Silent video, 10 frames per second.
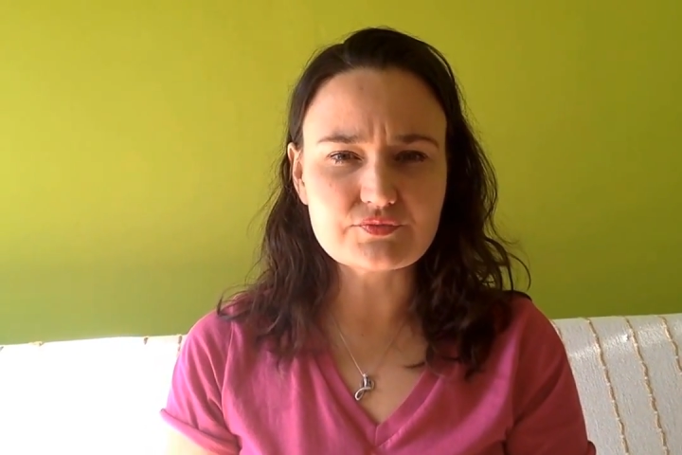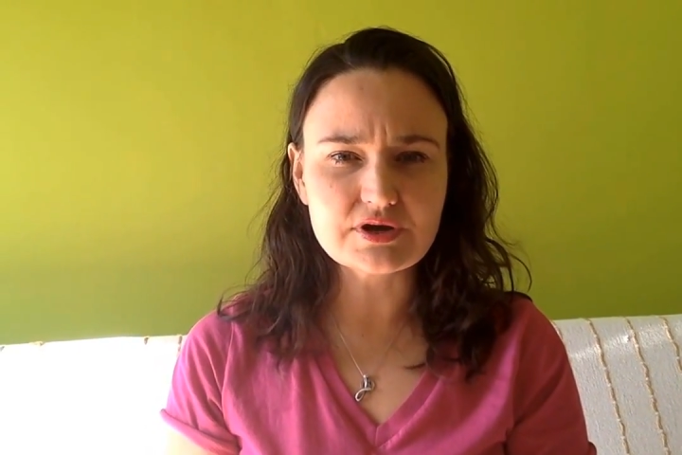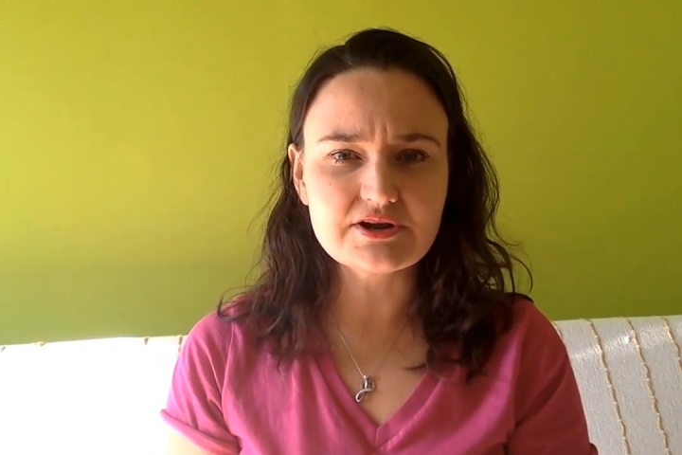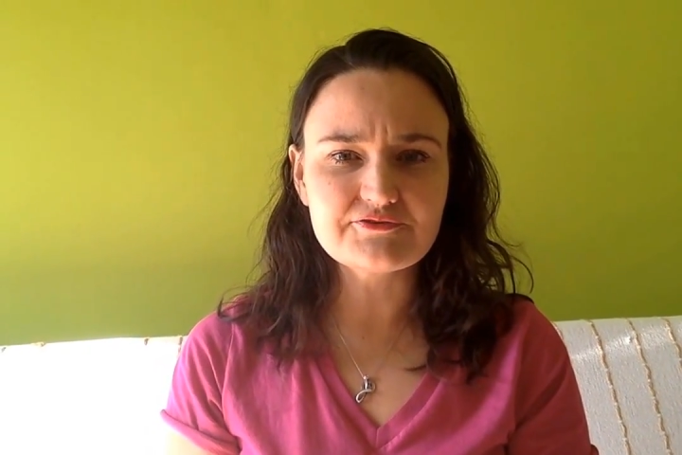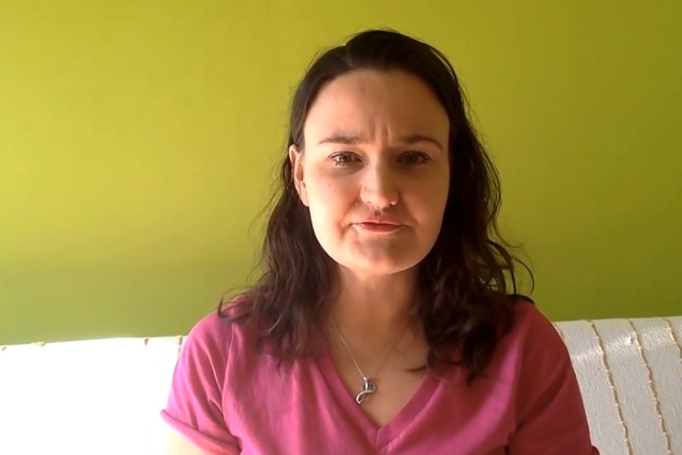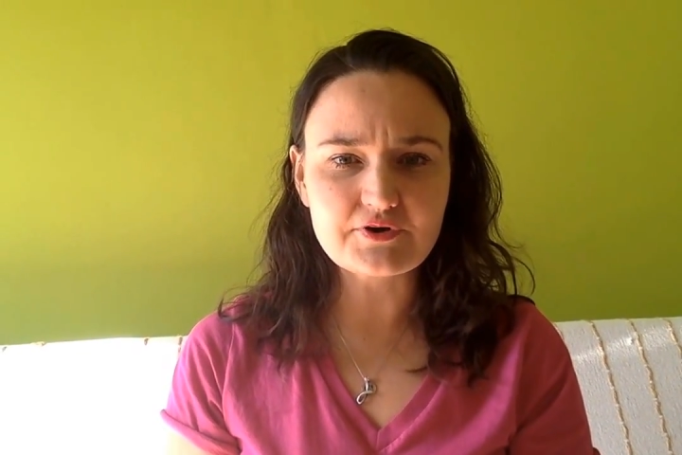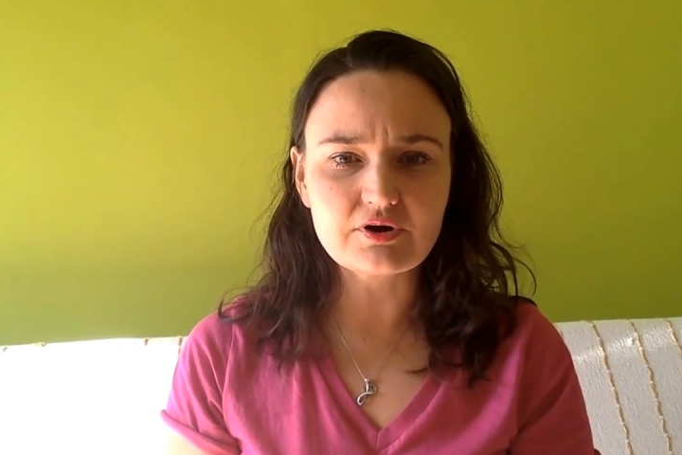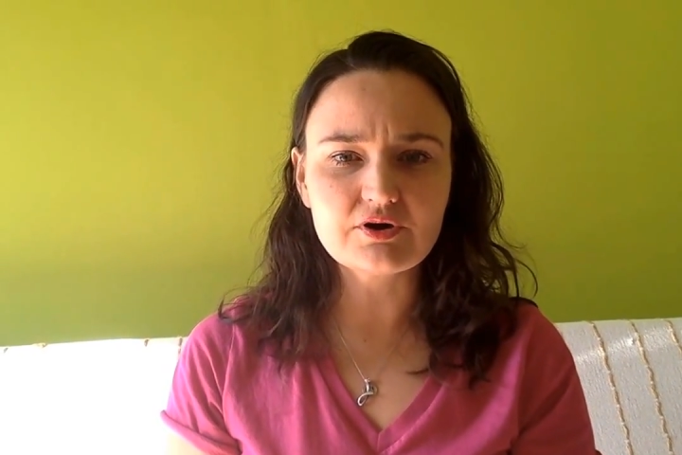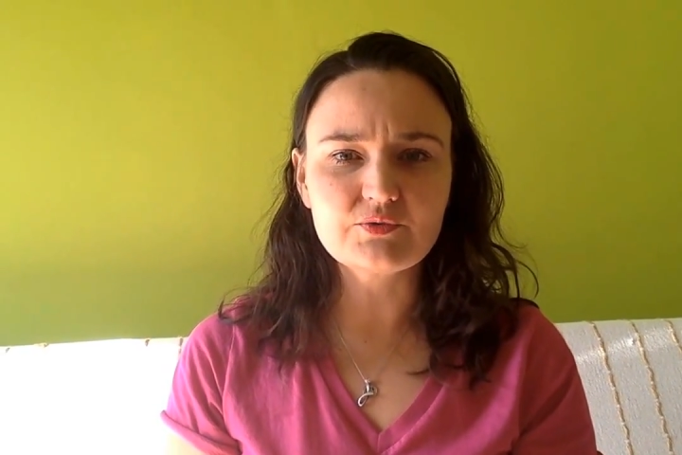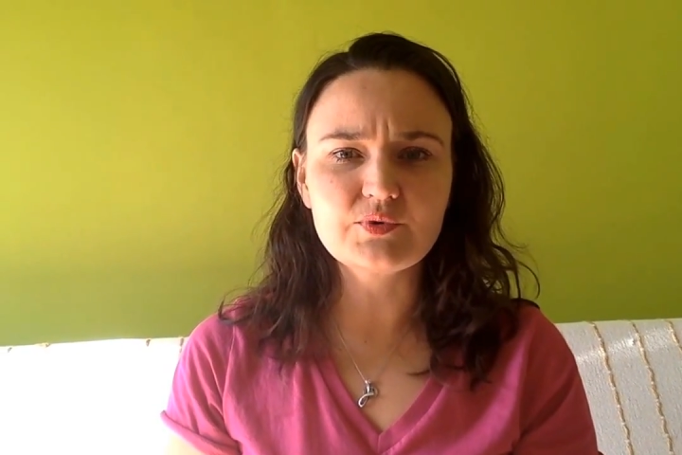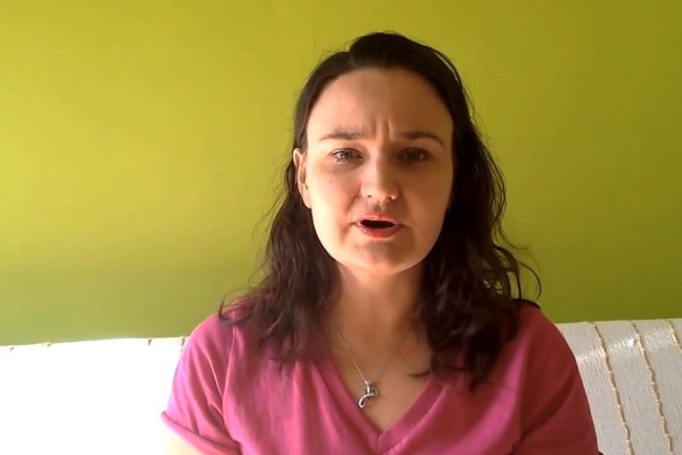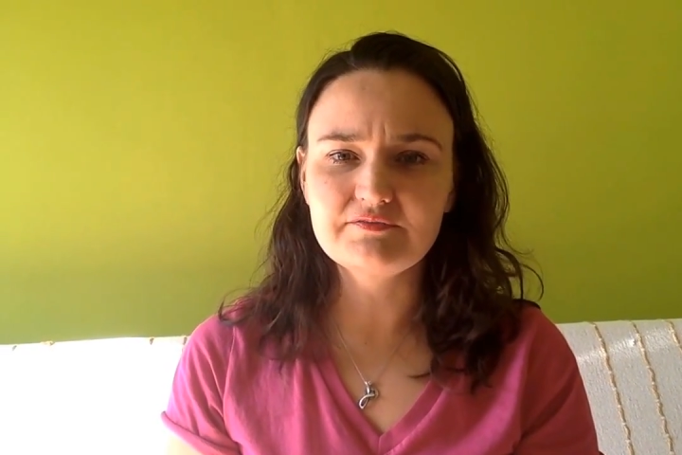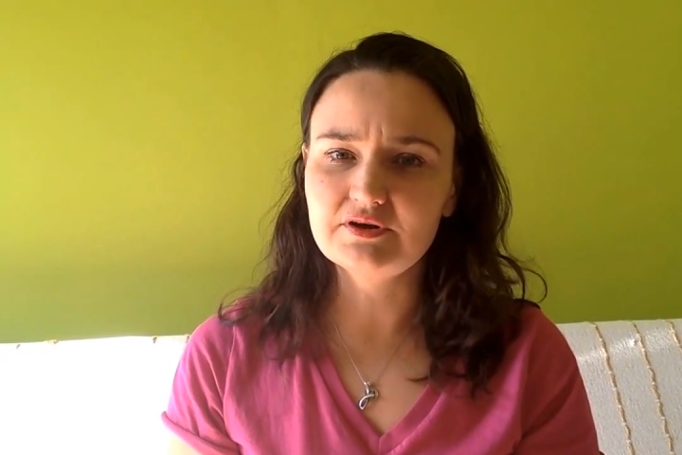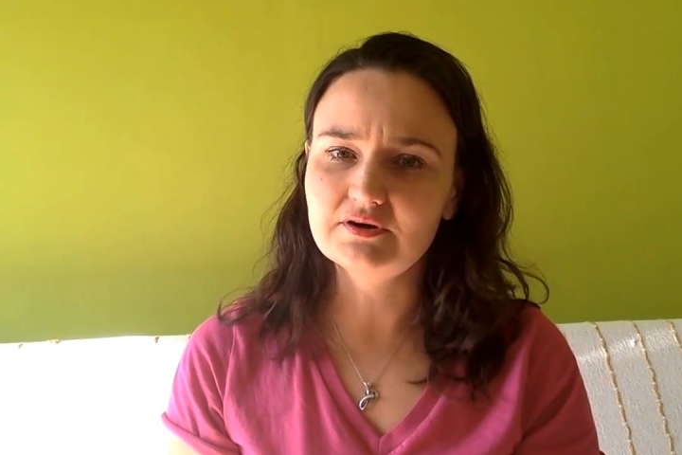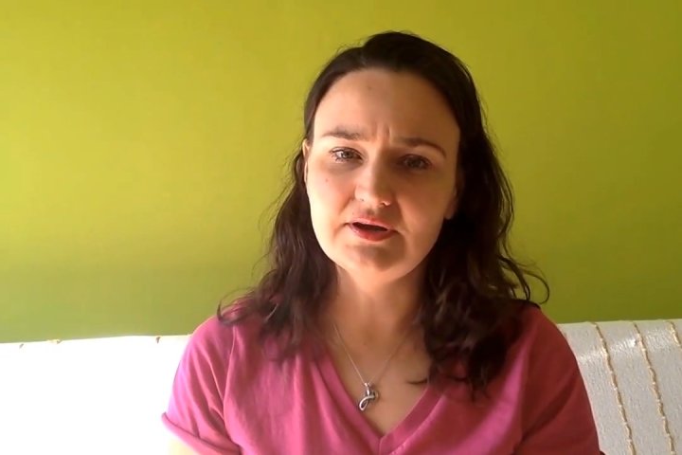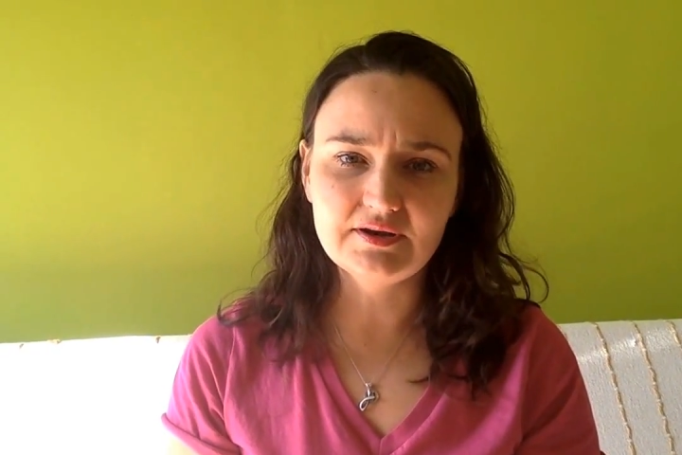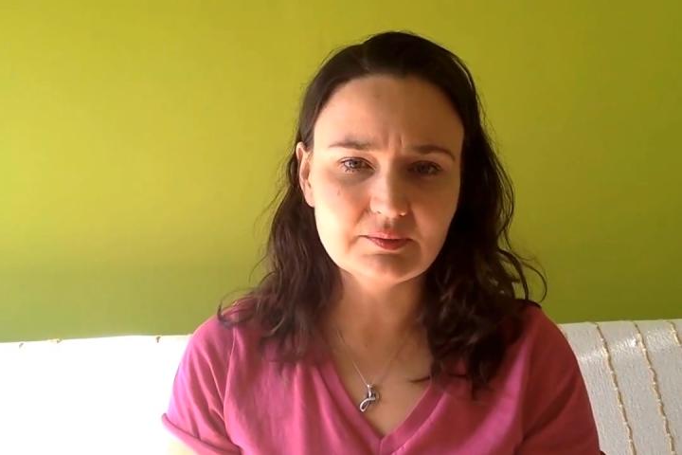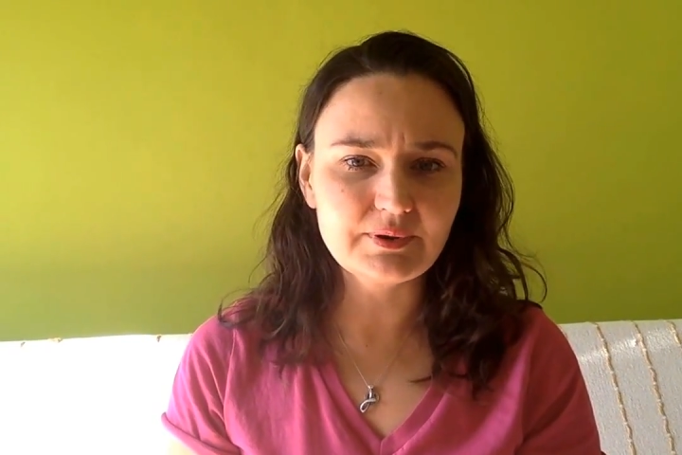really follow whatever eating